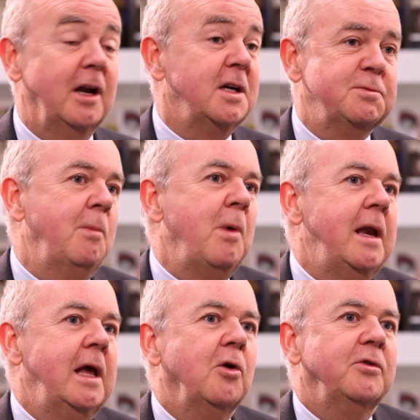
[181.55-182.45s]
last one, when
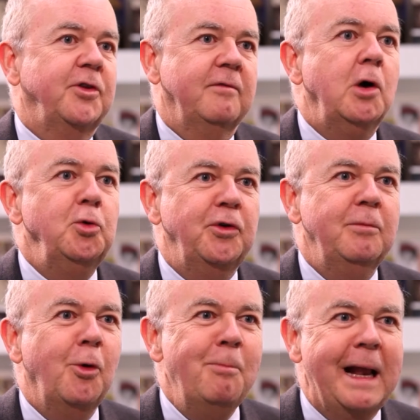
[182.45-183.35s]
he got sort of old and
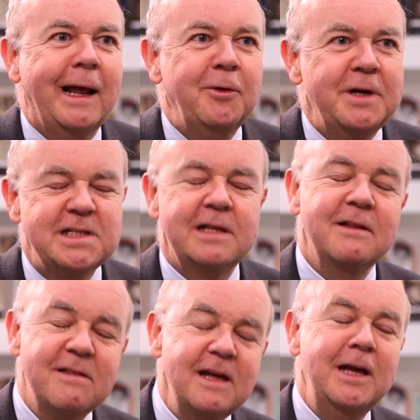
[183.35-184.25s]
more mellow, he said the
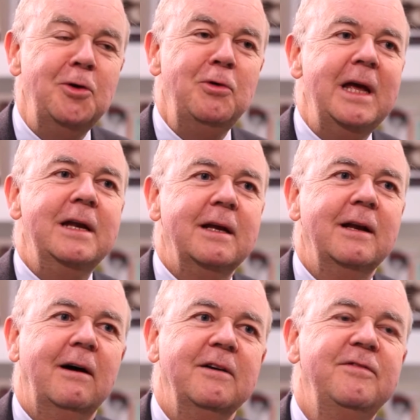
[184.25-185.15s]
thing you need in
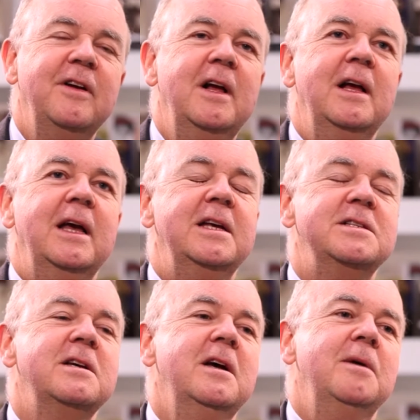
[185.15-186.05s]
life
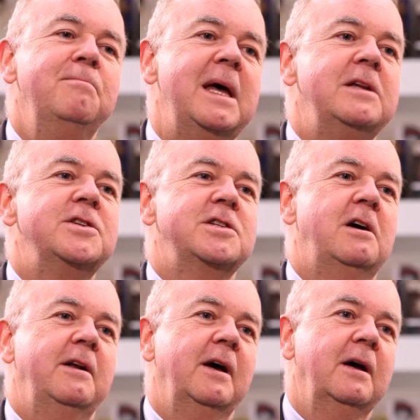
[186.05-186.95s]
is mens
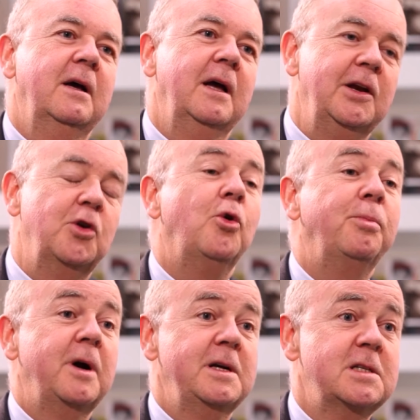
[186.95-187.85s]
sana in
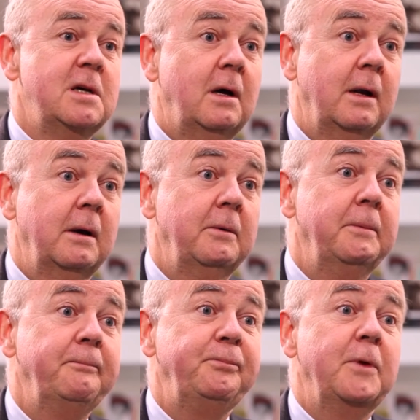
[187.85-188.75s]
corpore sano,
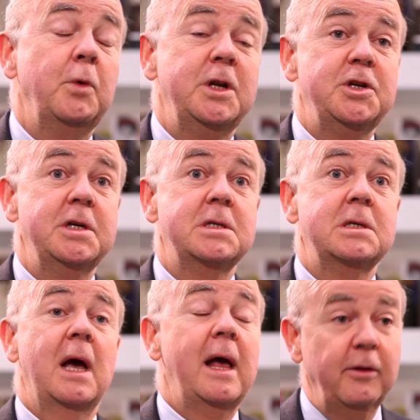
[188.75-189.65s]
which is
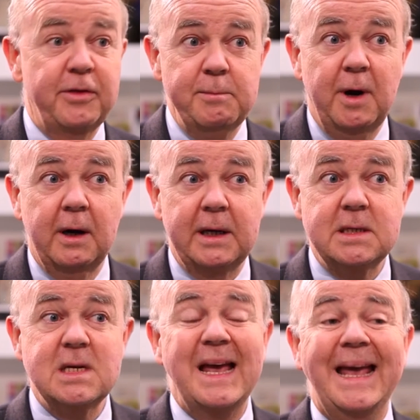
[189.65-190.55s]
a healthy
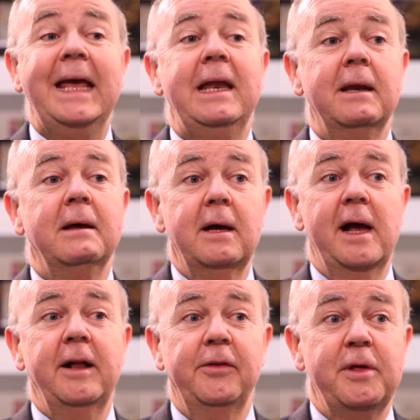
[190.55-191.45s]
mind in a
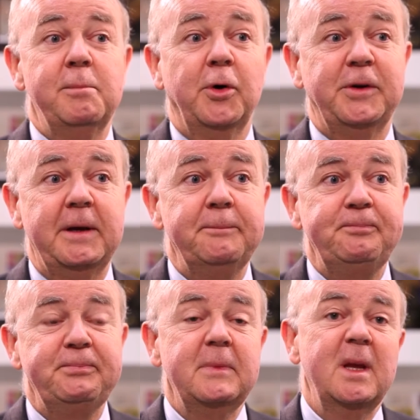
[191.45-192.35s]
healthy body,
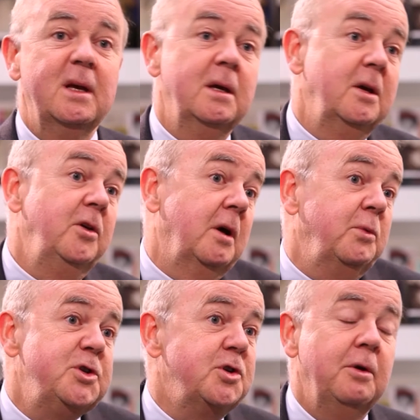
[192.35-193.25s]

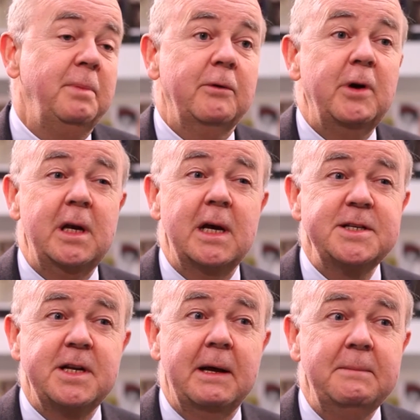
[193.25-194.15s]
which could have been written
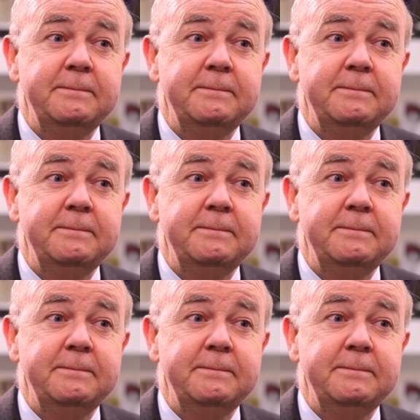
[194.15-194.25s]
yesterday.